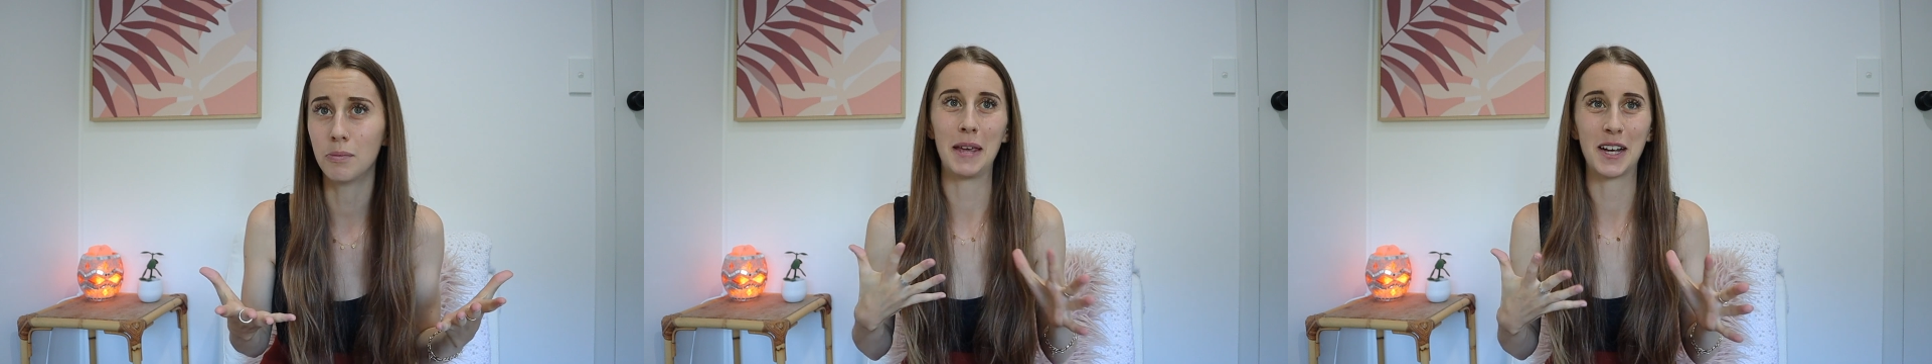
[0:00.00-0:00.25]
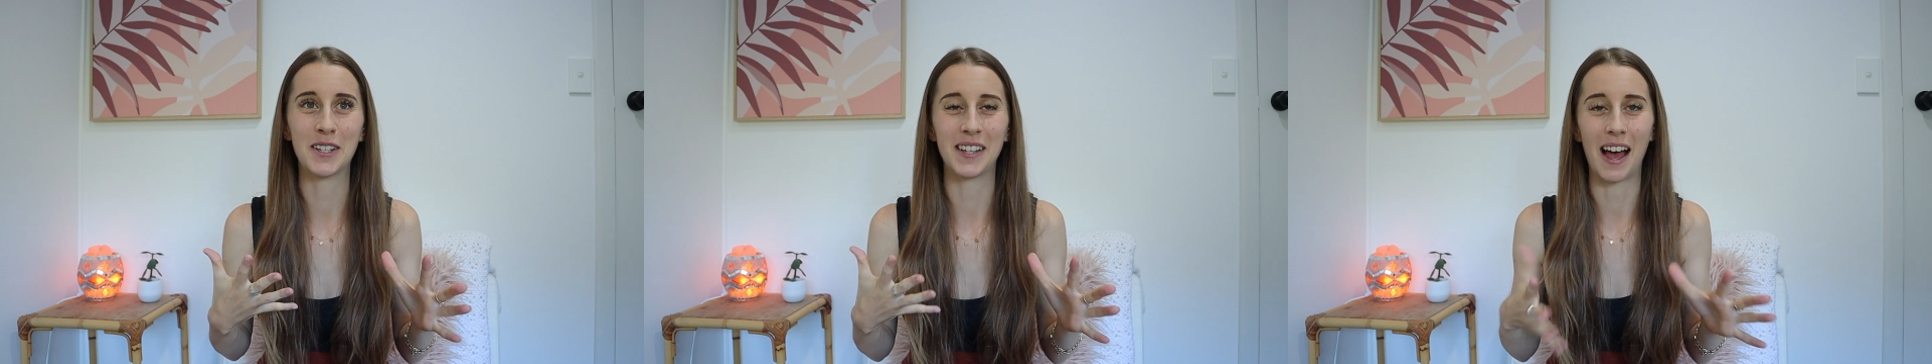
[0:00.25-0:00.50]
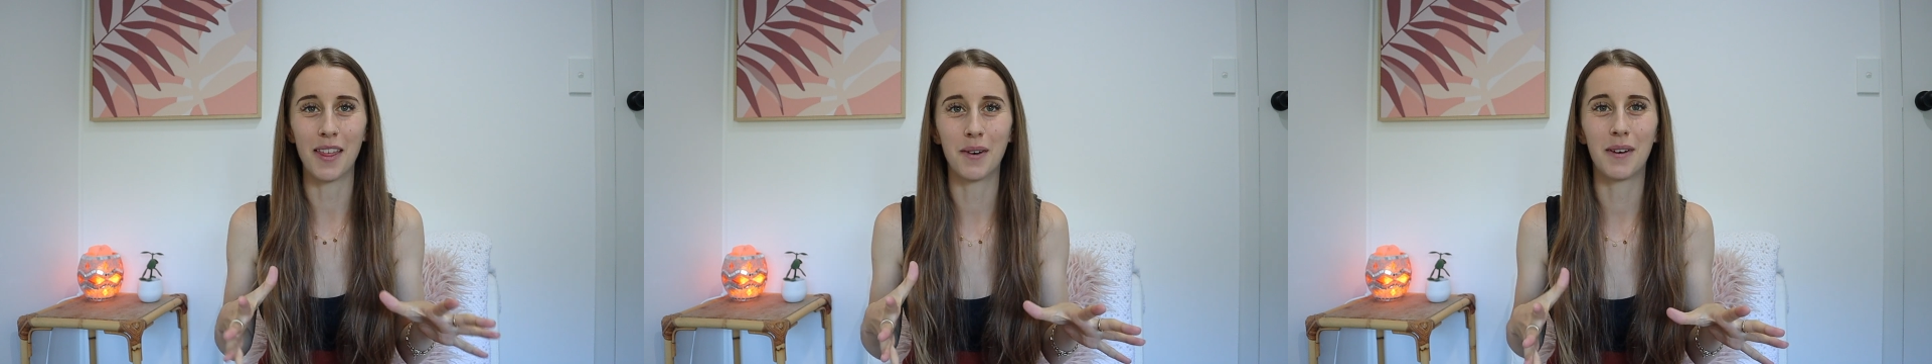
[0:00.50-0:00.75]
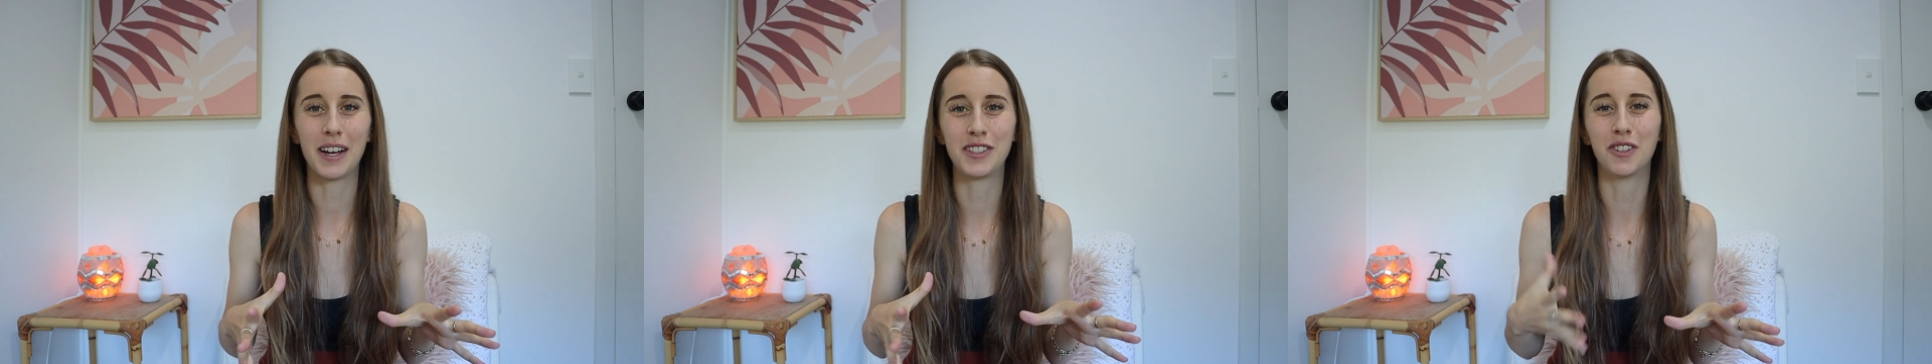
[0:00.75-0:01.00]
because
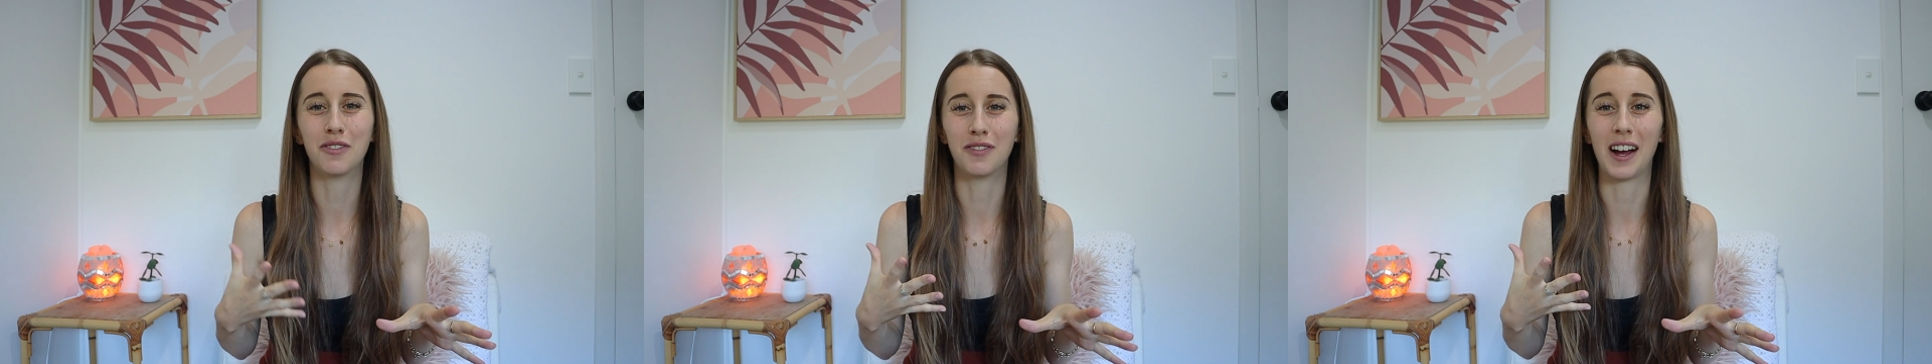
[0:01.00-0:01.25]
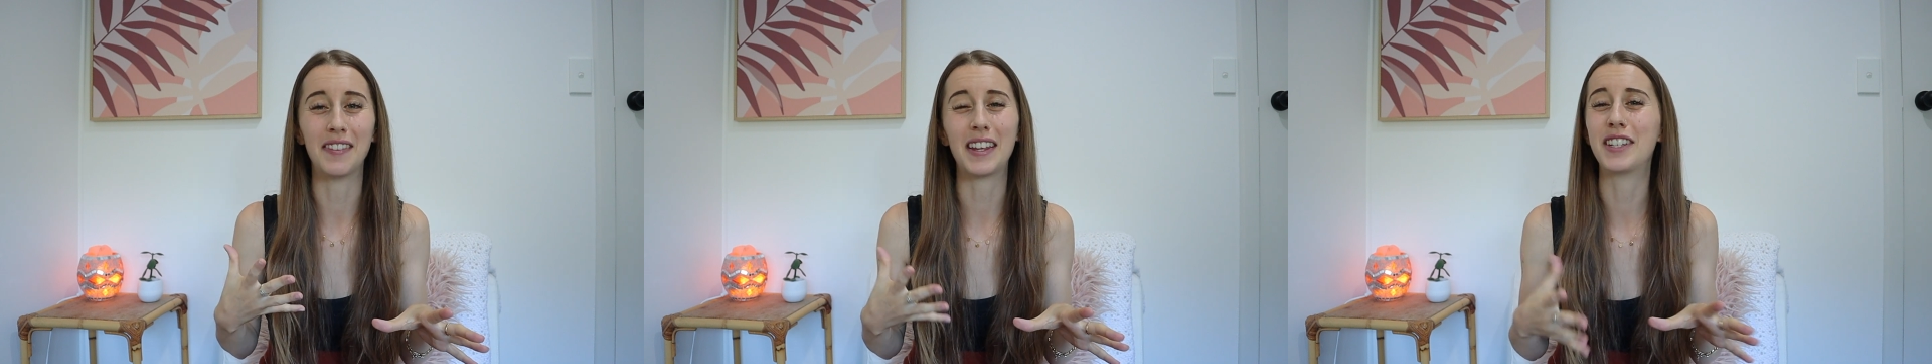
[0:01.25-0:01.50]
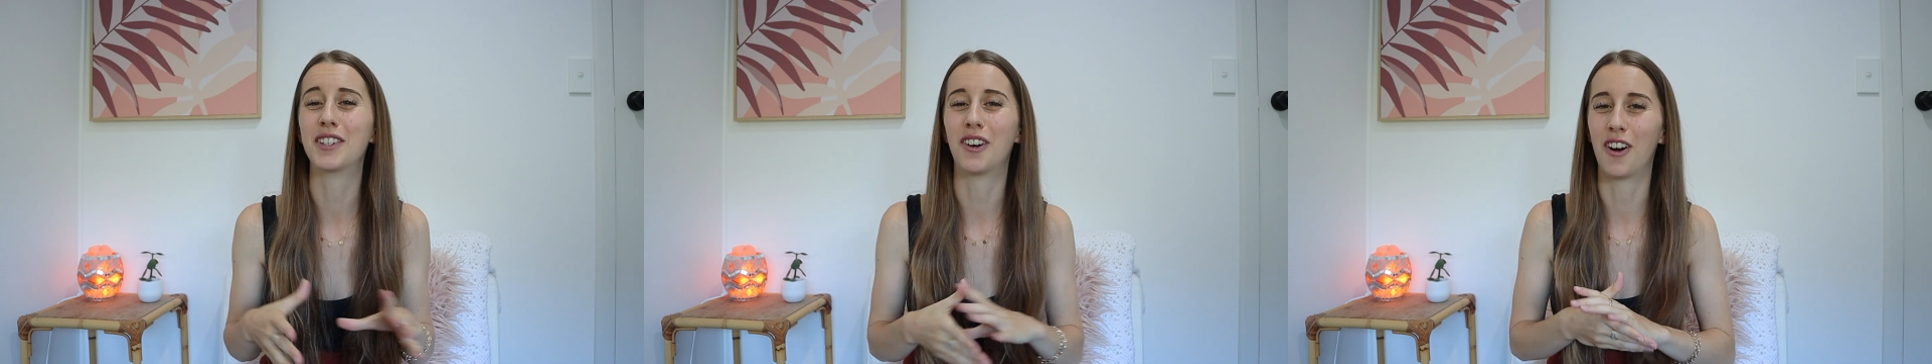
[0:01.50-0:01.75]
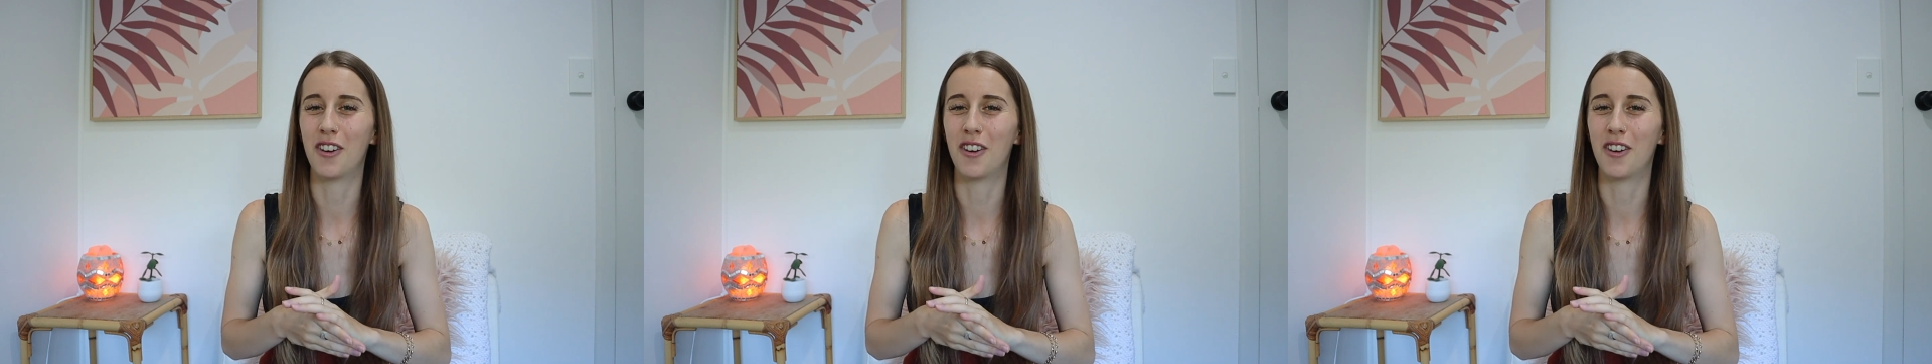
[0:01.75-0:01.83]
otherwise you'll find that you're